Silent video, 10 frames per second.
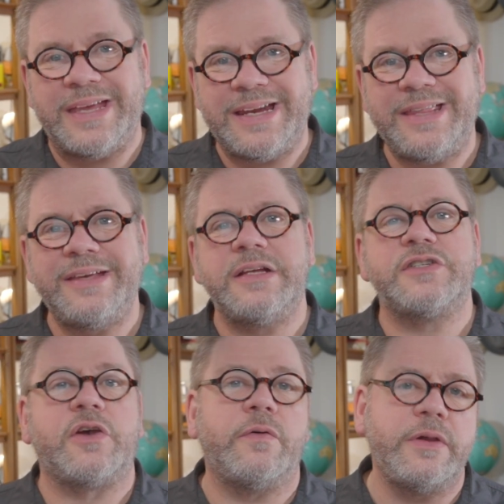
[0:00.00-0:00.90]
anything
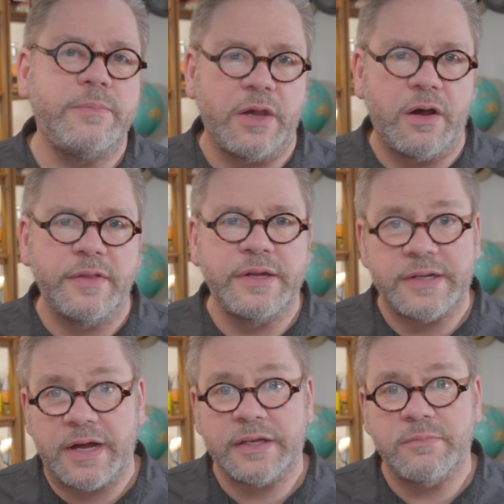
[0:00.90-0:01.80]
that's going beyond the
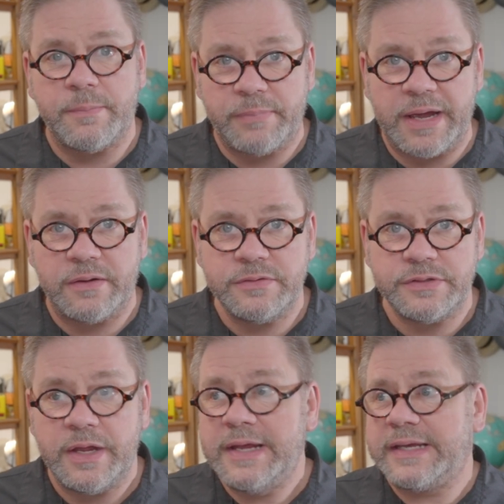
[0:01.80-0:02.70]
document
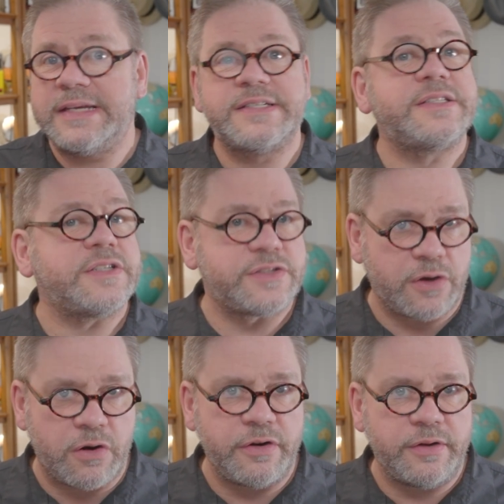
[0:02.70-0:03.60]
bounds gets
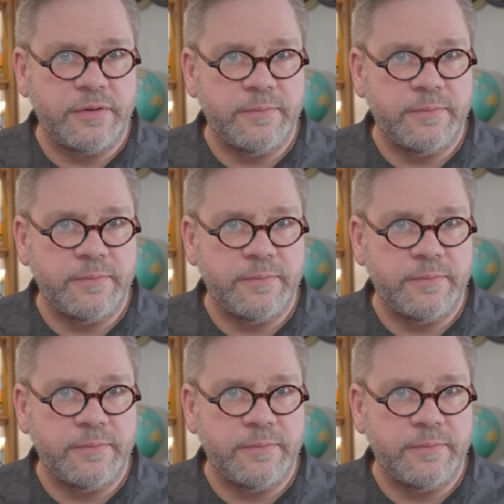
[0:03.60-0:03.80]
discarded.